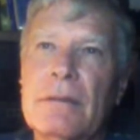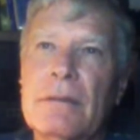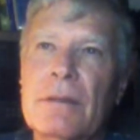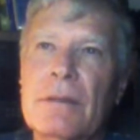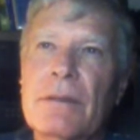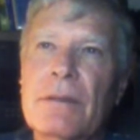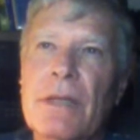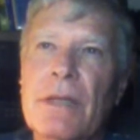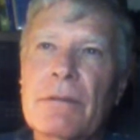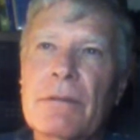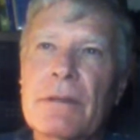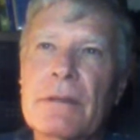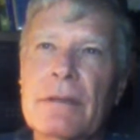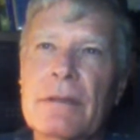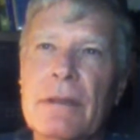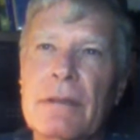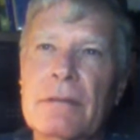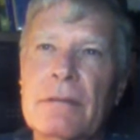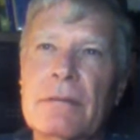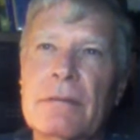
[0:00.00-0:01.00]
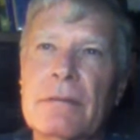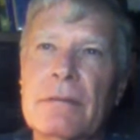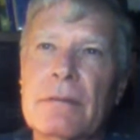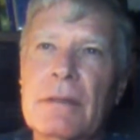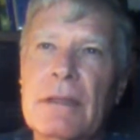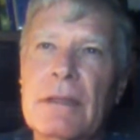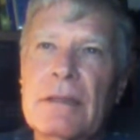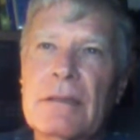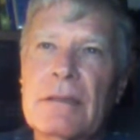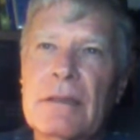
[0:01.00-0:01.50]
You know it though.
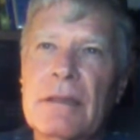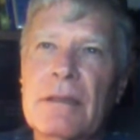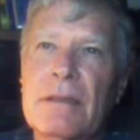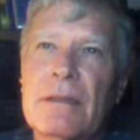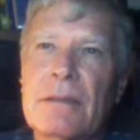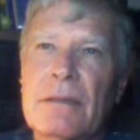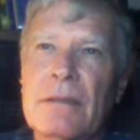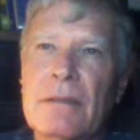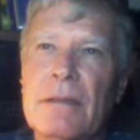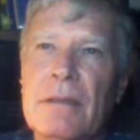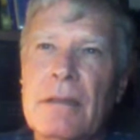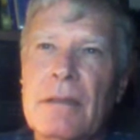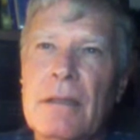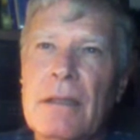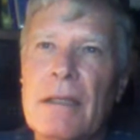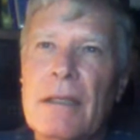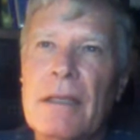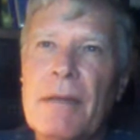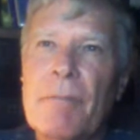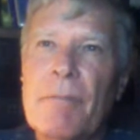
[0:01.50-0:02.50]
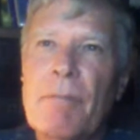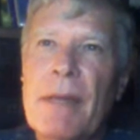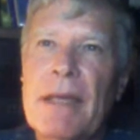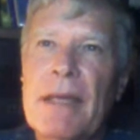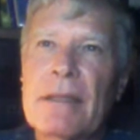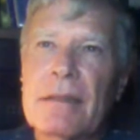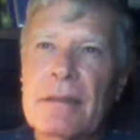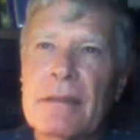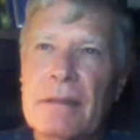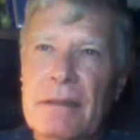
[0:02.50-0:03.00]
It's
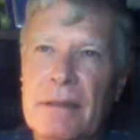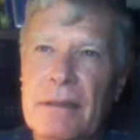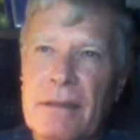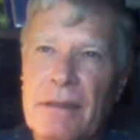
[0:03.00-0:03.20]
embedded.